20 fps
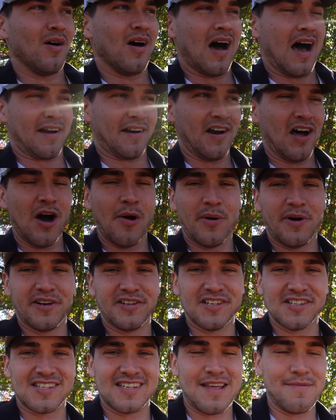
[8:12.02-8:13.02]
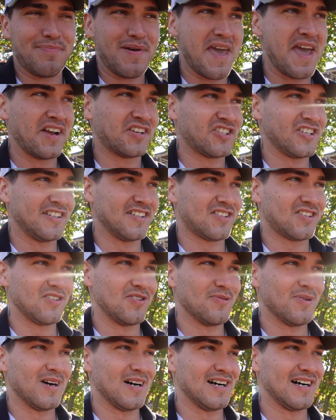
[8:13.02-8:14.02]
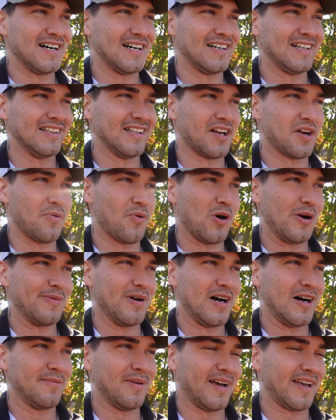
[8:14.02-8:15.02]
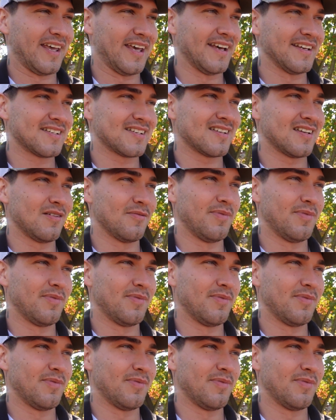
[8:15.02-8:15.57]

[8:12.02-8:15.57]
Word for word: I don't know, we're just impatient to let it warm up, I guess.